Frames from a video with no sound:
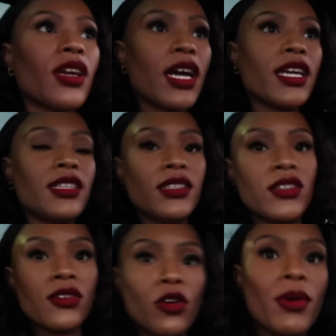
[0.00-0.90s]
I need
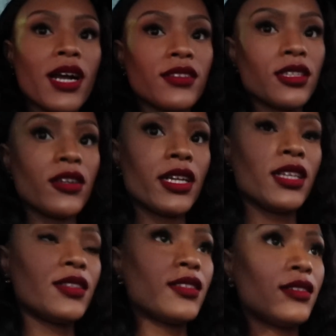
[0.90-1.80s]
to go back to
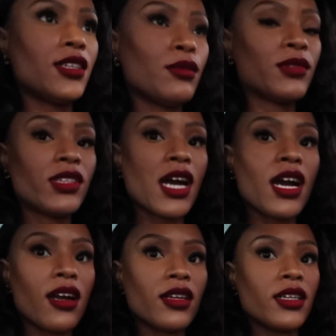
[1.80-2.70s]
creating systems
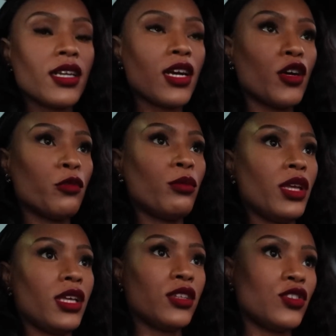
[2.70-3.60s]
that are gonna help
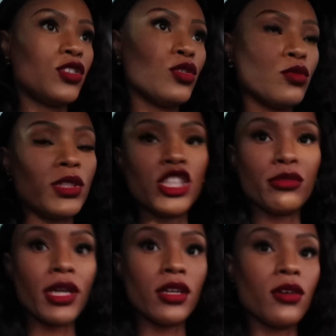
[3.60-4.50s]
me to reach
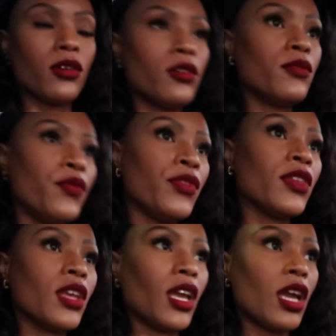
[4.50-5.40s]
my goal.
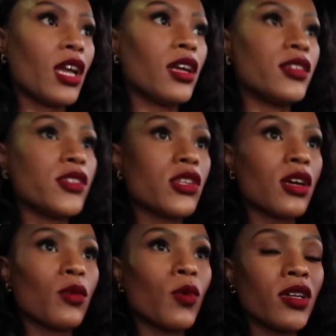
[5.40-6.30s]
And
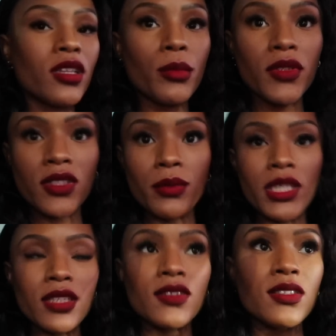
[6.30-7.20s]
one of them is to be
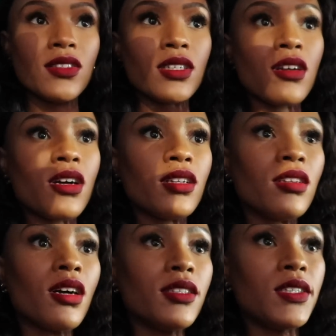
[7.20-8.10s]
consistent on,
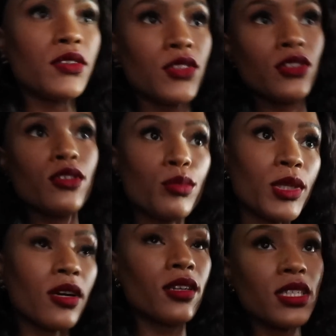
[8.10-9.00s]
on YouTube
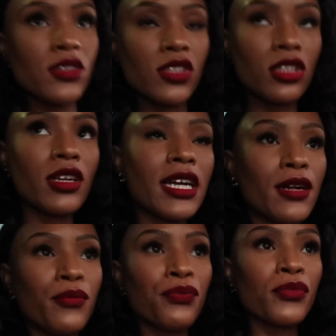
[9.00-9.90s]
and on
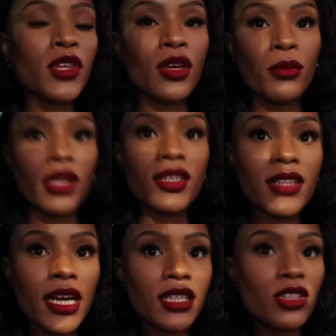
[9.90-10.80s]
Instagram because
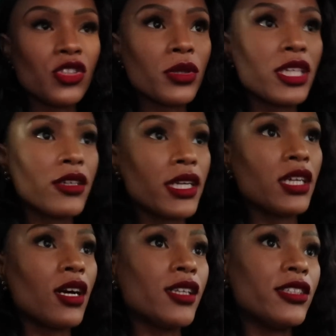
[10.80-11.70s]
I enjoy
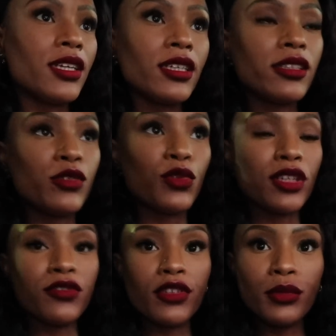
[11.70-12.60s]
creating content. It's
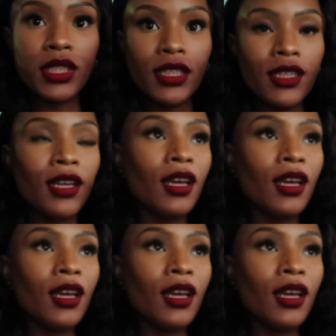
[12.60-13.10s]
fun for me.